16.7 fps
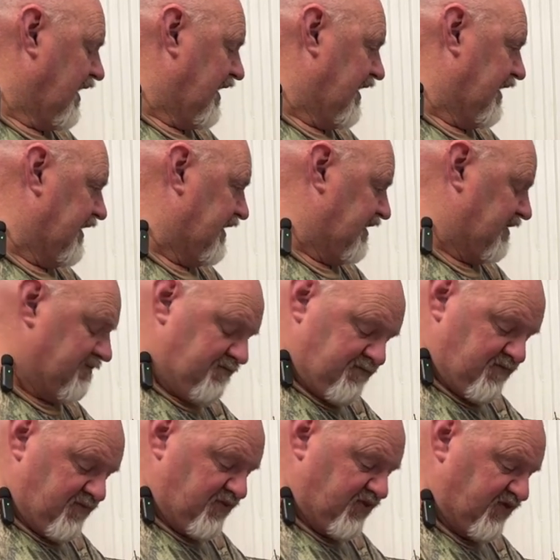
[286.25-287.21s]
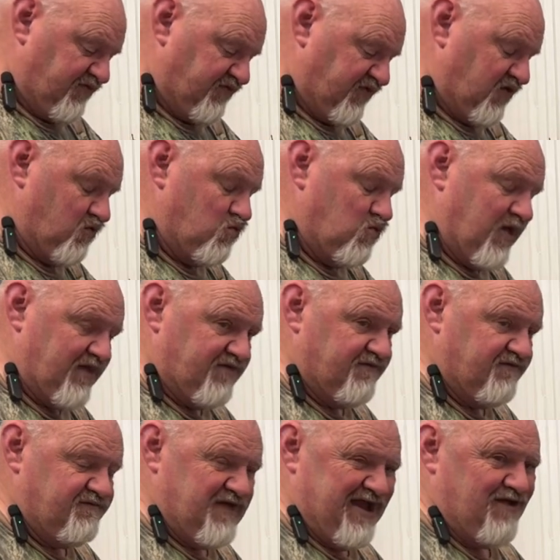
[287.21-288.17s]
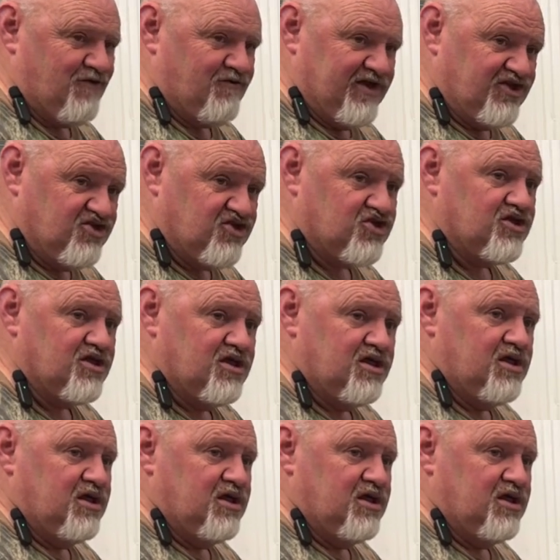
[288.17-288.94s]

The flute width varies